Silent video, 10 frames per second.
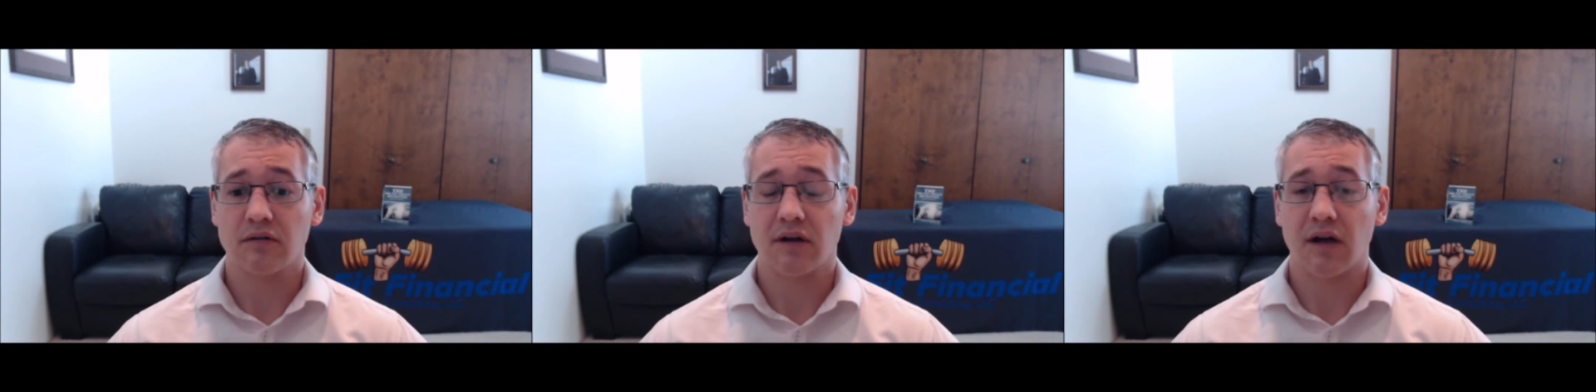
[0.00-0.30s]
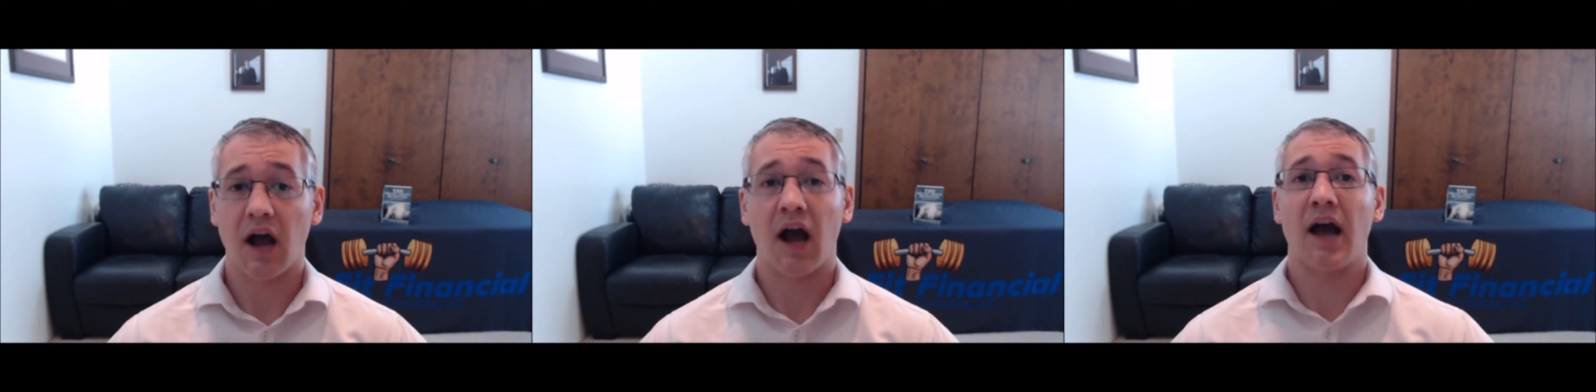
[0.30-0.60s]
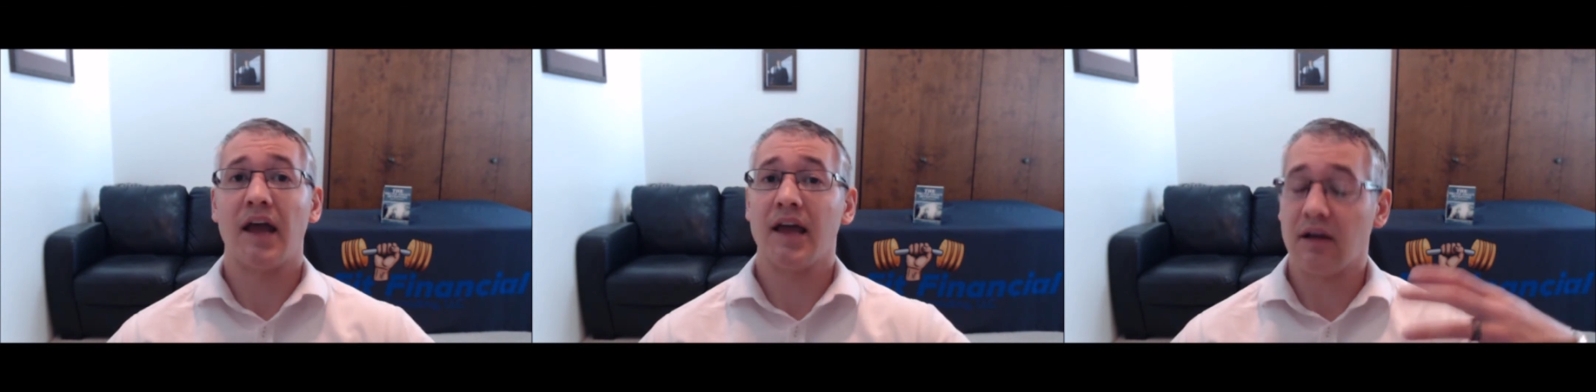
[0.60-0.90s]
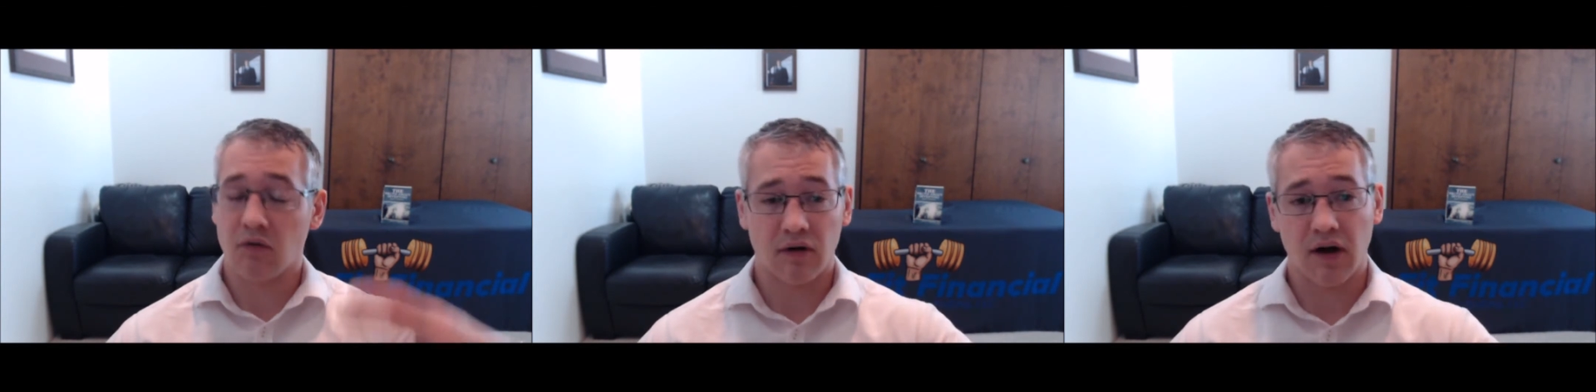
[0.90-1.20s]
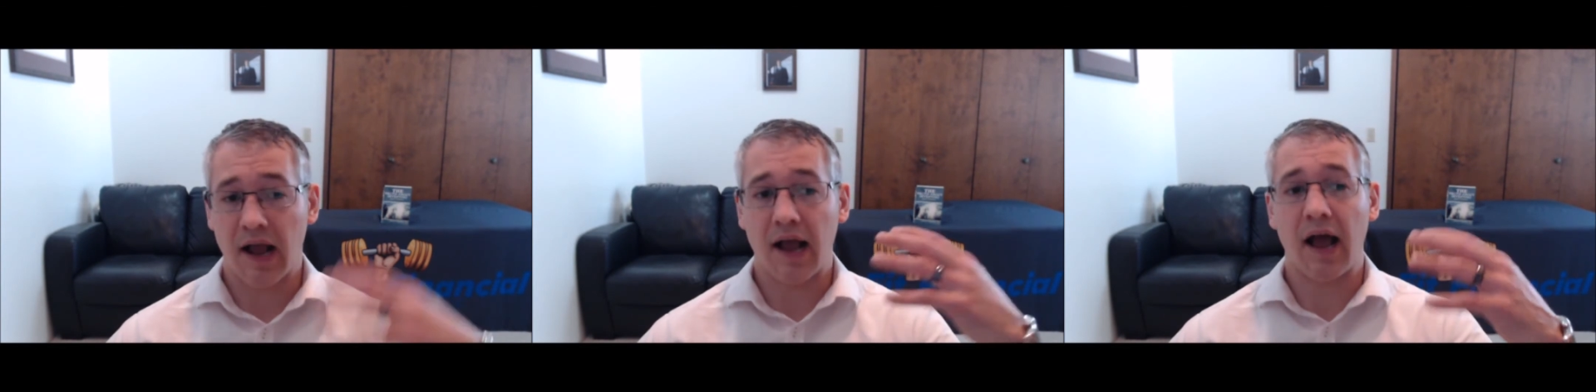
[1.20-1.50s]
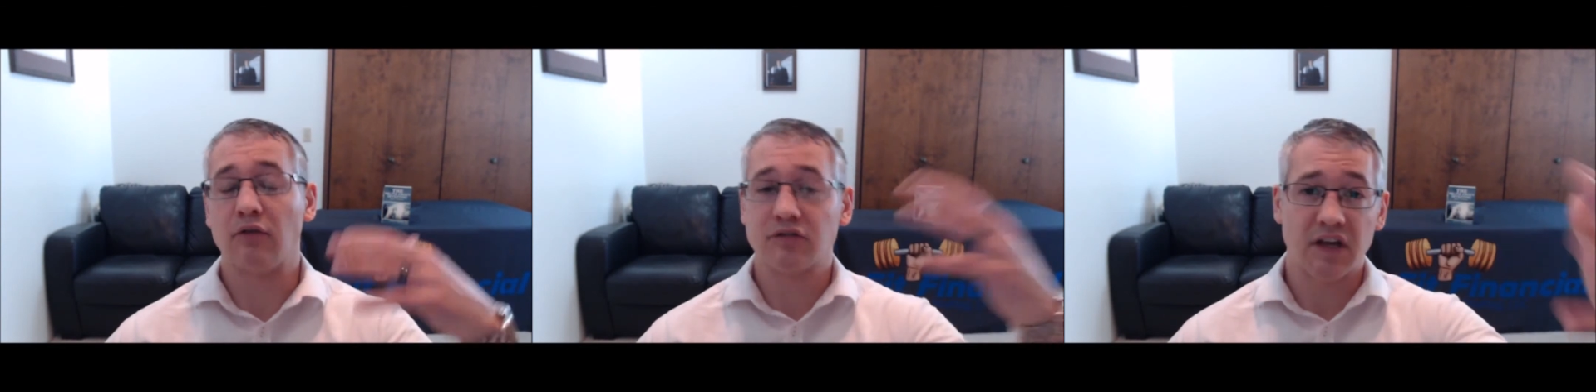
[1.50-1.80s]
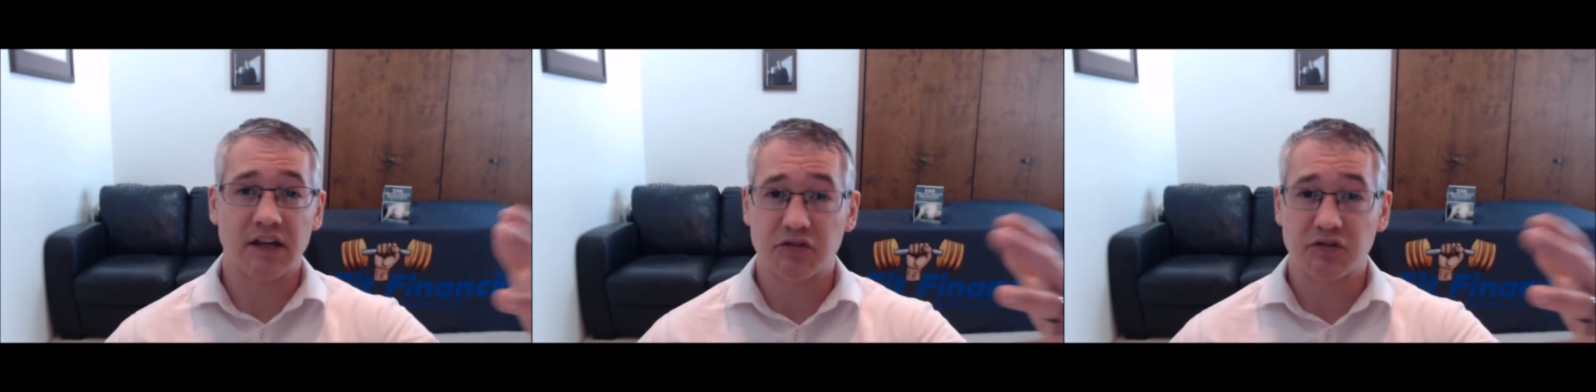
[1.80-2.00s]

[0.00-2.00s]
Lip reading: high or outsized